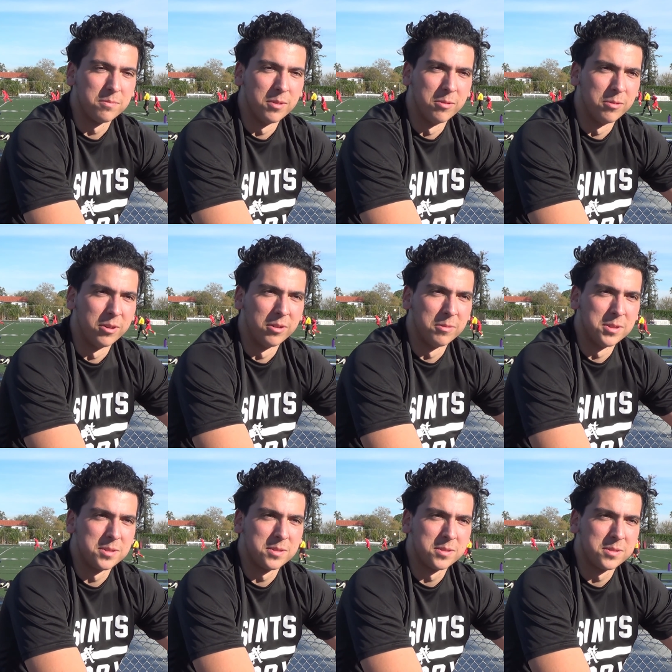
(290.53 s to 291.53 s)

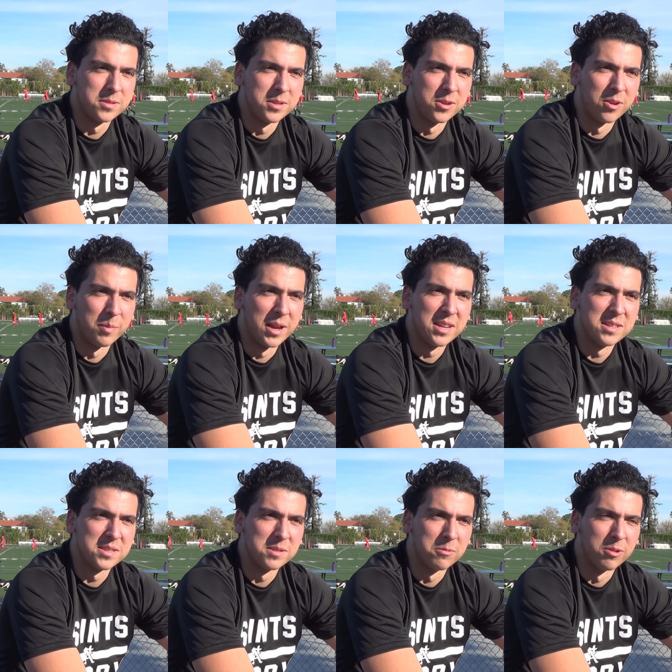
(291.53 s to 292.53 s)
what's in our
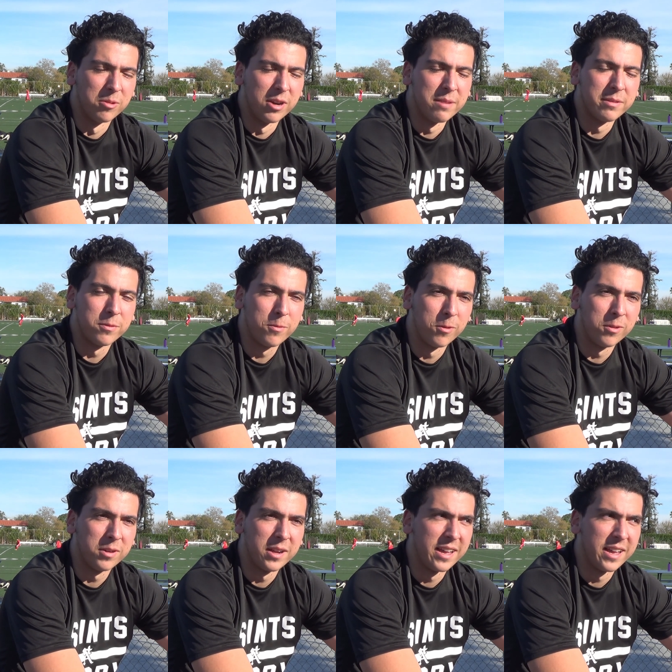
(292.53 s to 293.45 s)
minds and what we're aiming for.